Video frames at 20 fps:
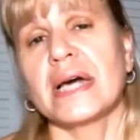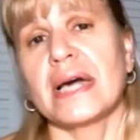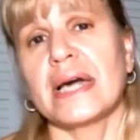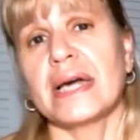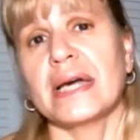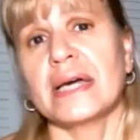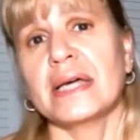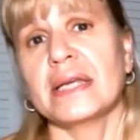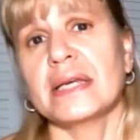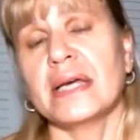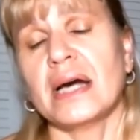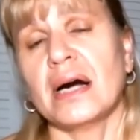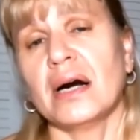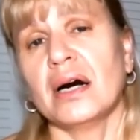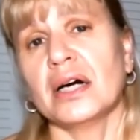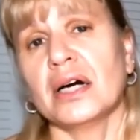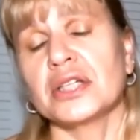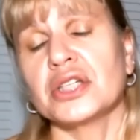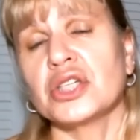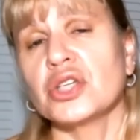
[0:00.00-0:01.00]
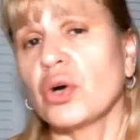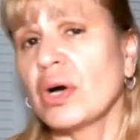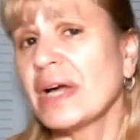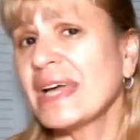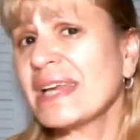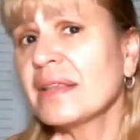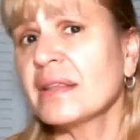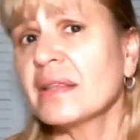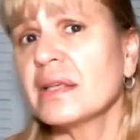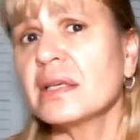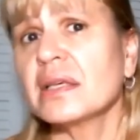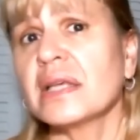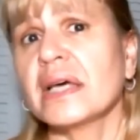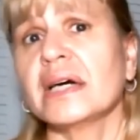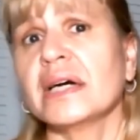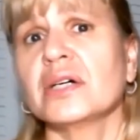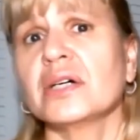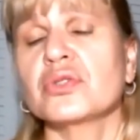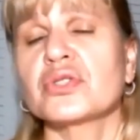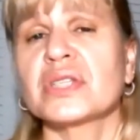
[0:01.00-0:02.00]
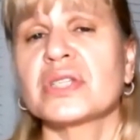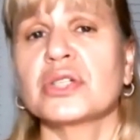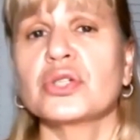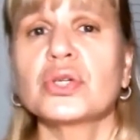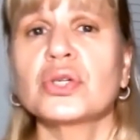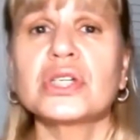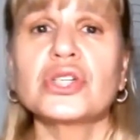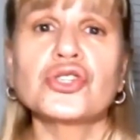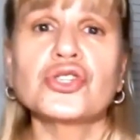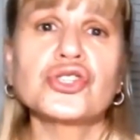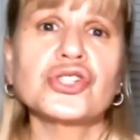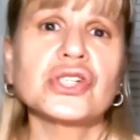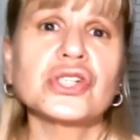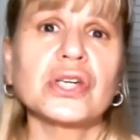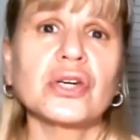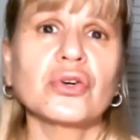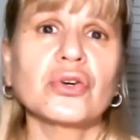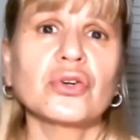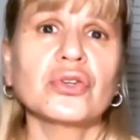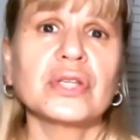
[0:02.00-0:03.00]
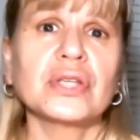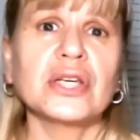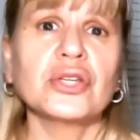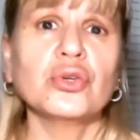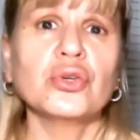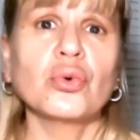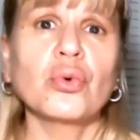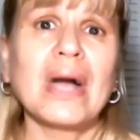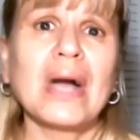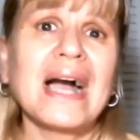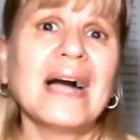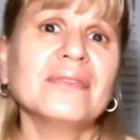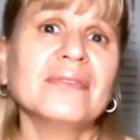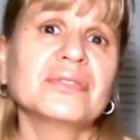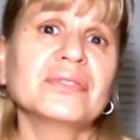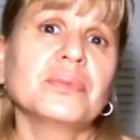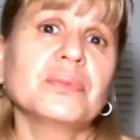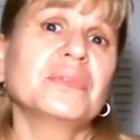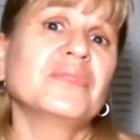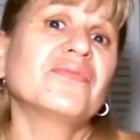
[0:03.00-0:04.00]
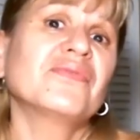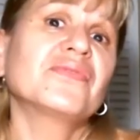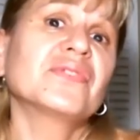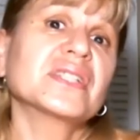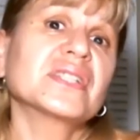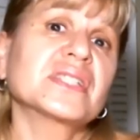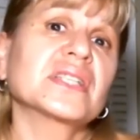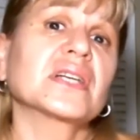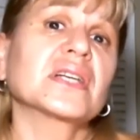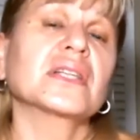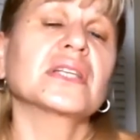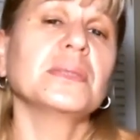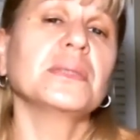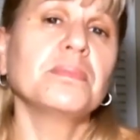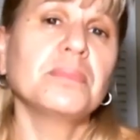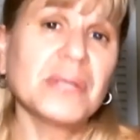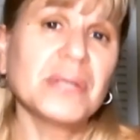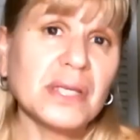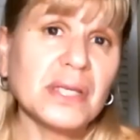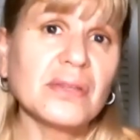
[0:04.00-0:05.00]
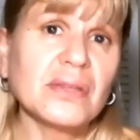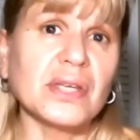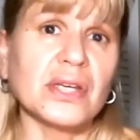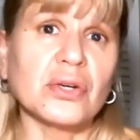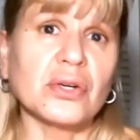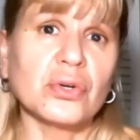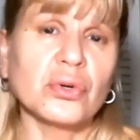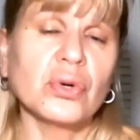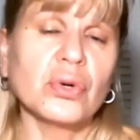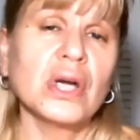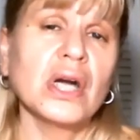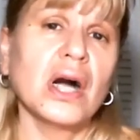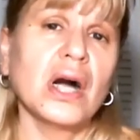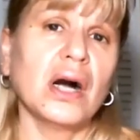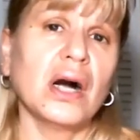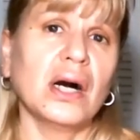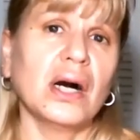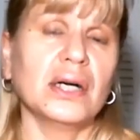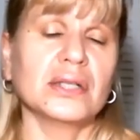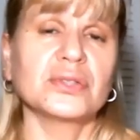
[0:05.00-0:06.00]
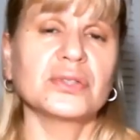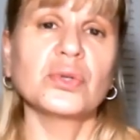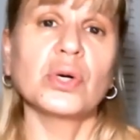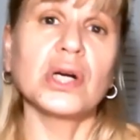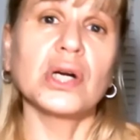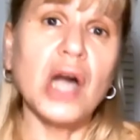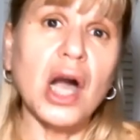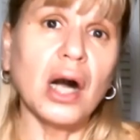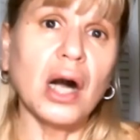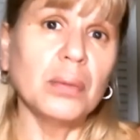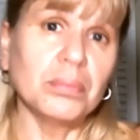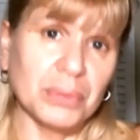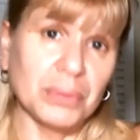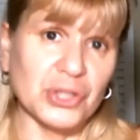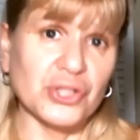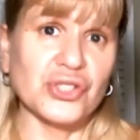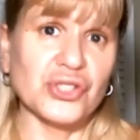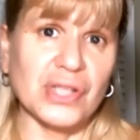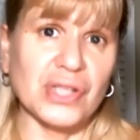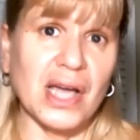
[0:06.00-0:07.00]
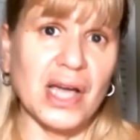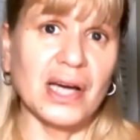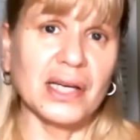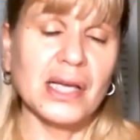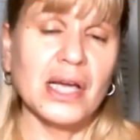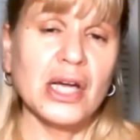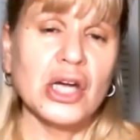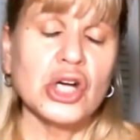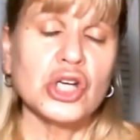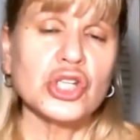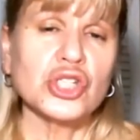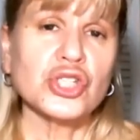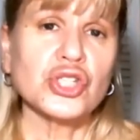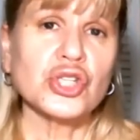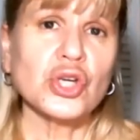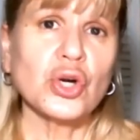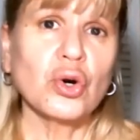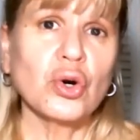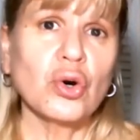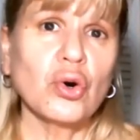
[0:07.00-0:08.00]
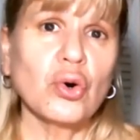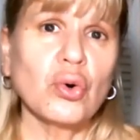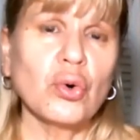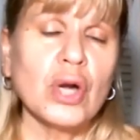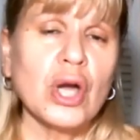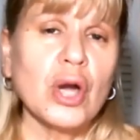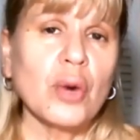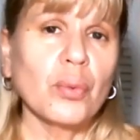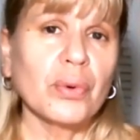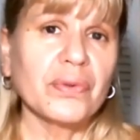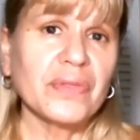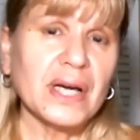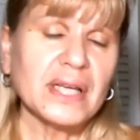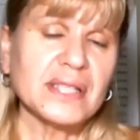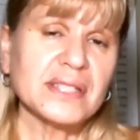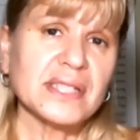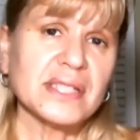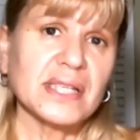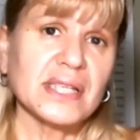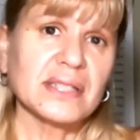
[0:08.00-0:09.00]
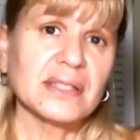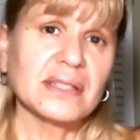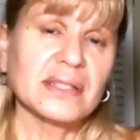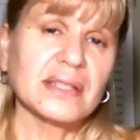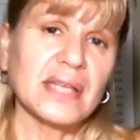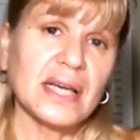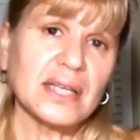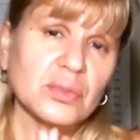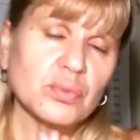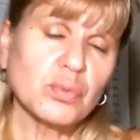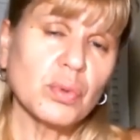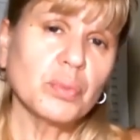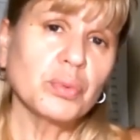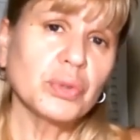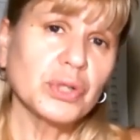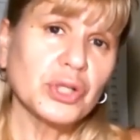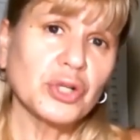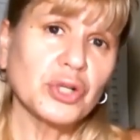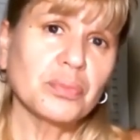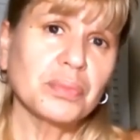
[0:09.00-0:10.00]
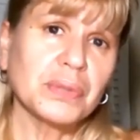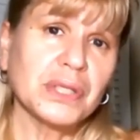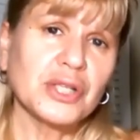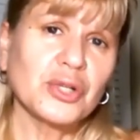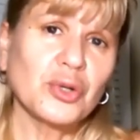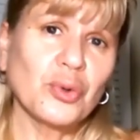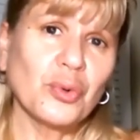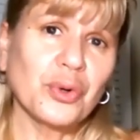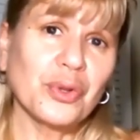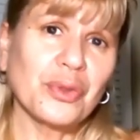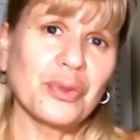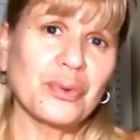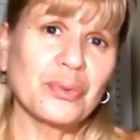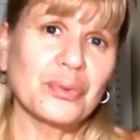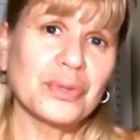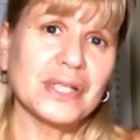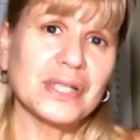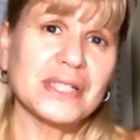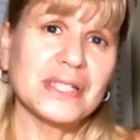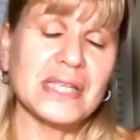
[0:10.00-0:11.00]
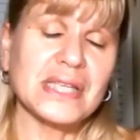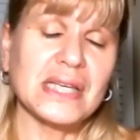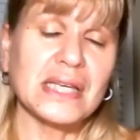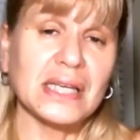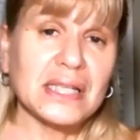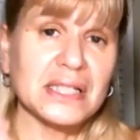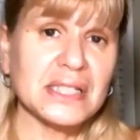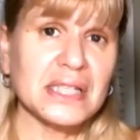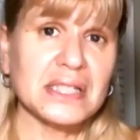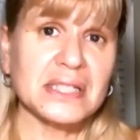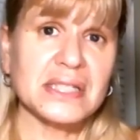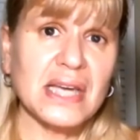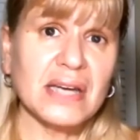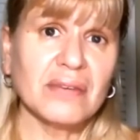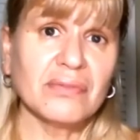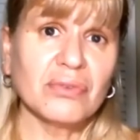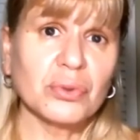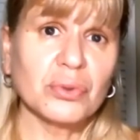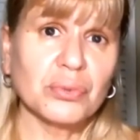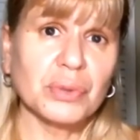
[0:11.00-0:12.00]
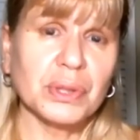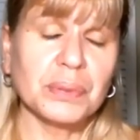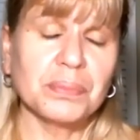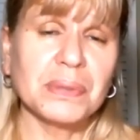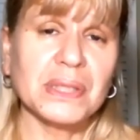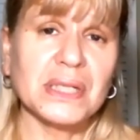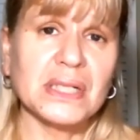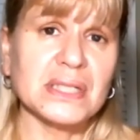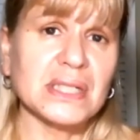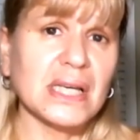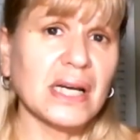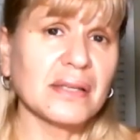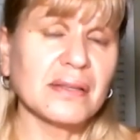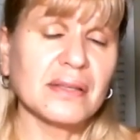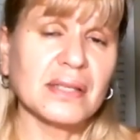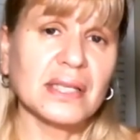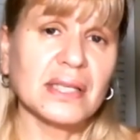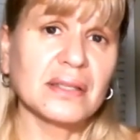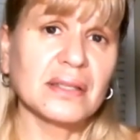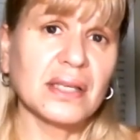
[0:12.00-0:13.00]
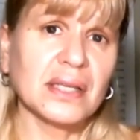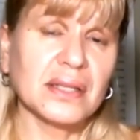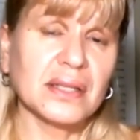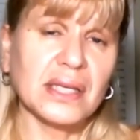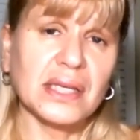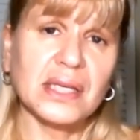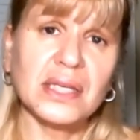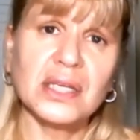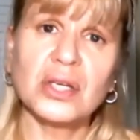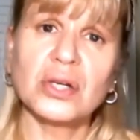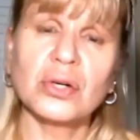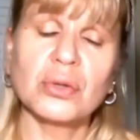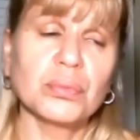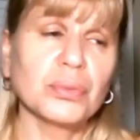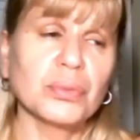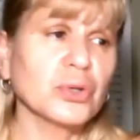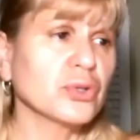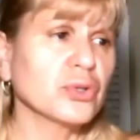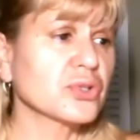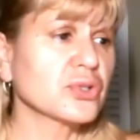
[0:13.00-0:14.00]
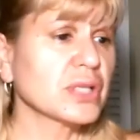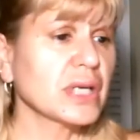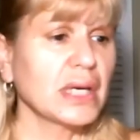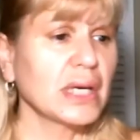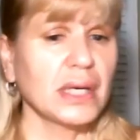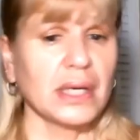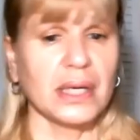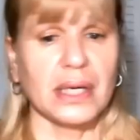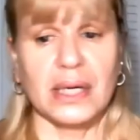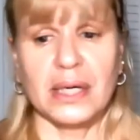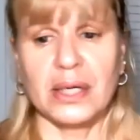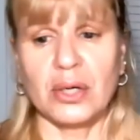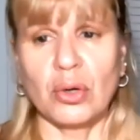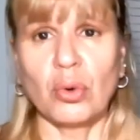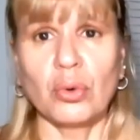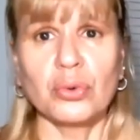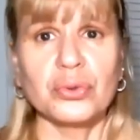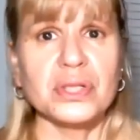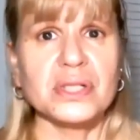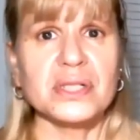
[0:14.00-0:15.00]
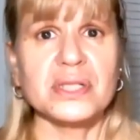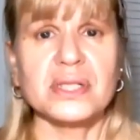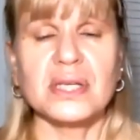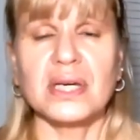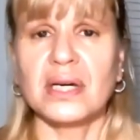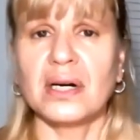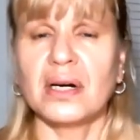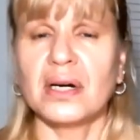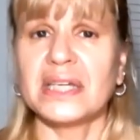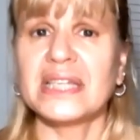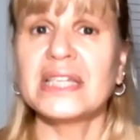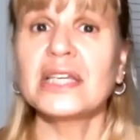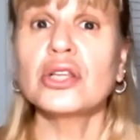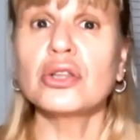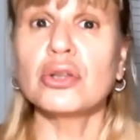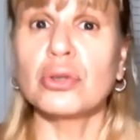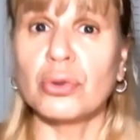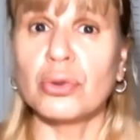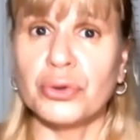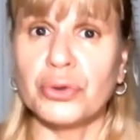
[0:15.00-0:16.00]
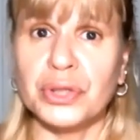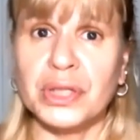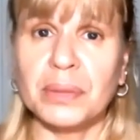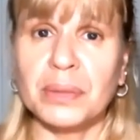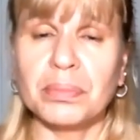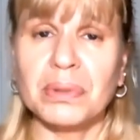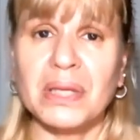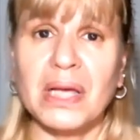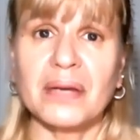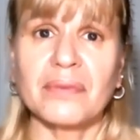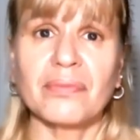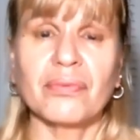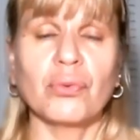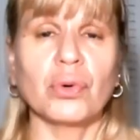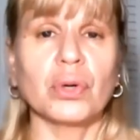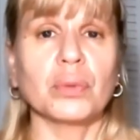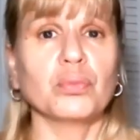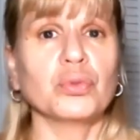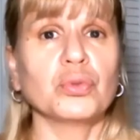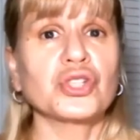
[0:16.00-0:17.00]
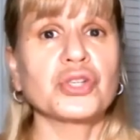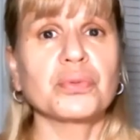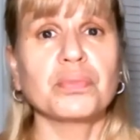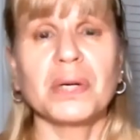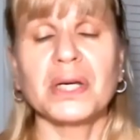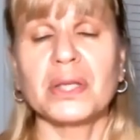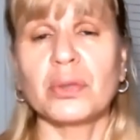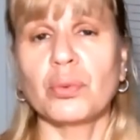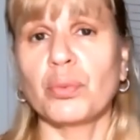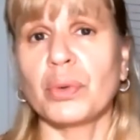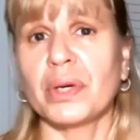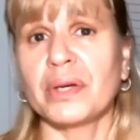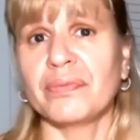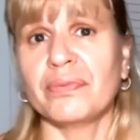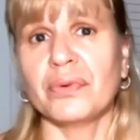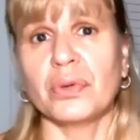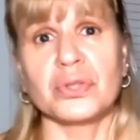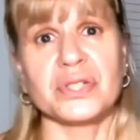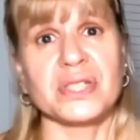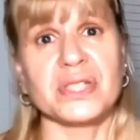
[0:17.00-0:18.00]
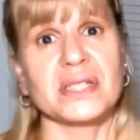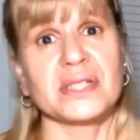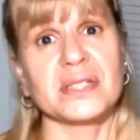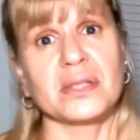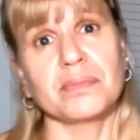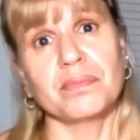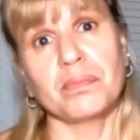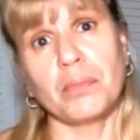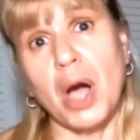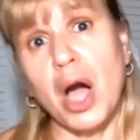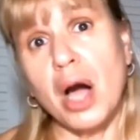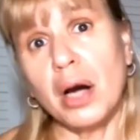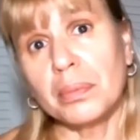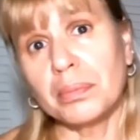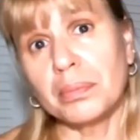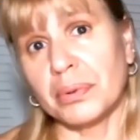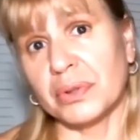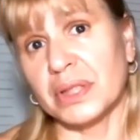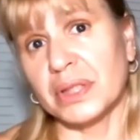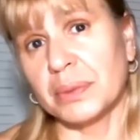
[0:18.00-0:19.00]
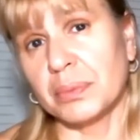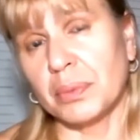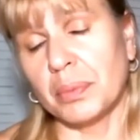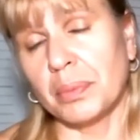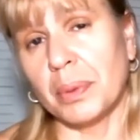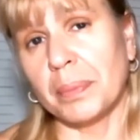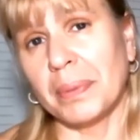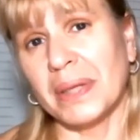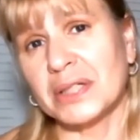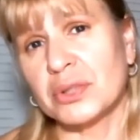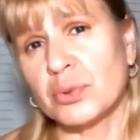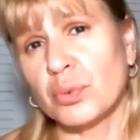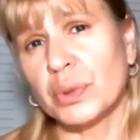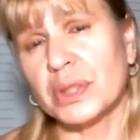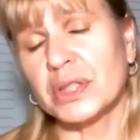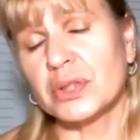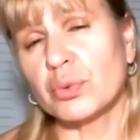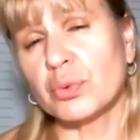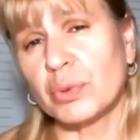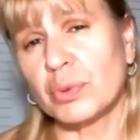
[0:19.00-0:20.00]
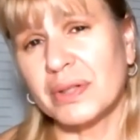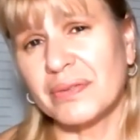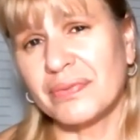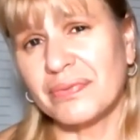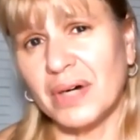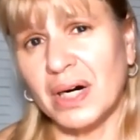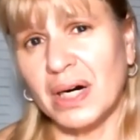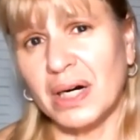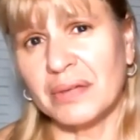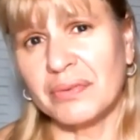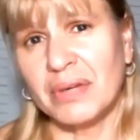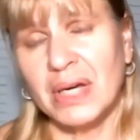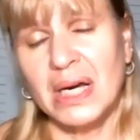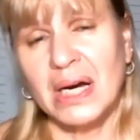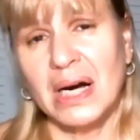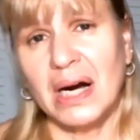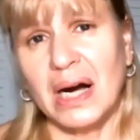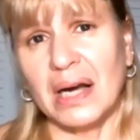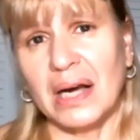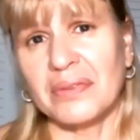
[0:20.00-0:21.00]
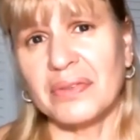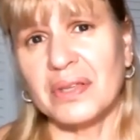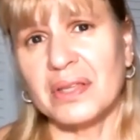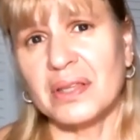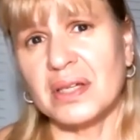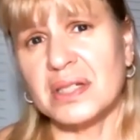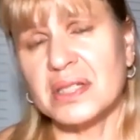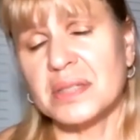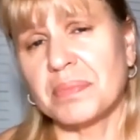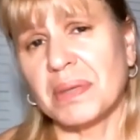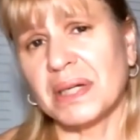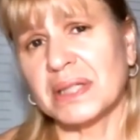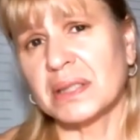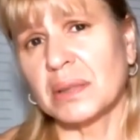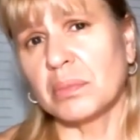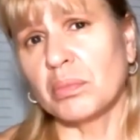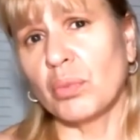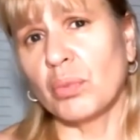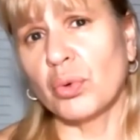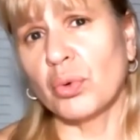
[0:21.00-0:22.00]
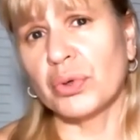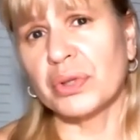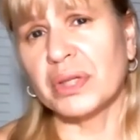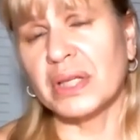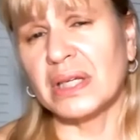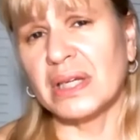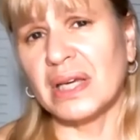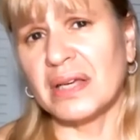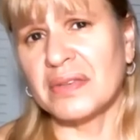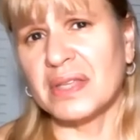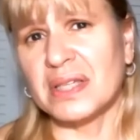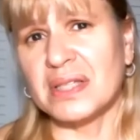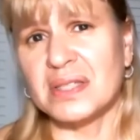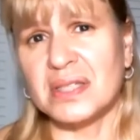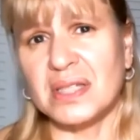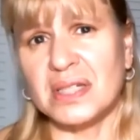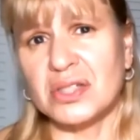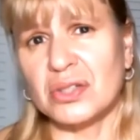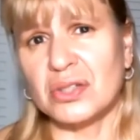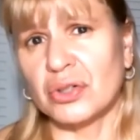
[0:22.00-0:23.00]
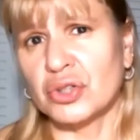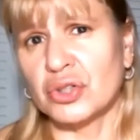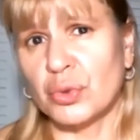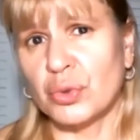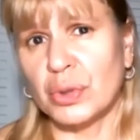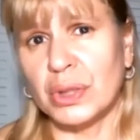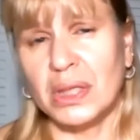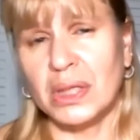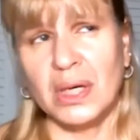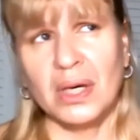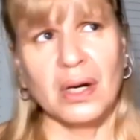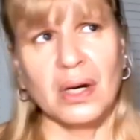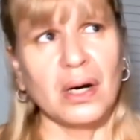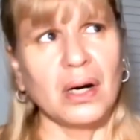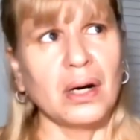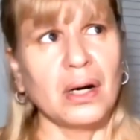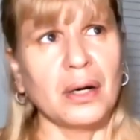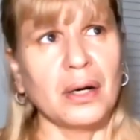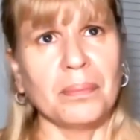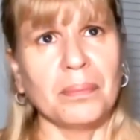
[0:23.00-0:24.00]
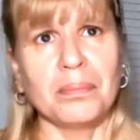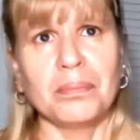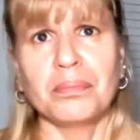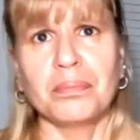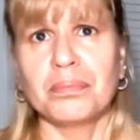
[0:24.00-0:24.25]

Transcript: and uh, you know anything else that you can share that you don't have to physically be there uh, to accomplish that so with that said that's what we're going to be going through this and i say it's evergreen because i think that the e-commerce and all this uh, e-learning platform which by the way folks is unbelievable by 2025 i think they're expecting more than i think 600 um,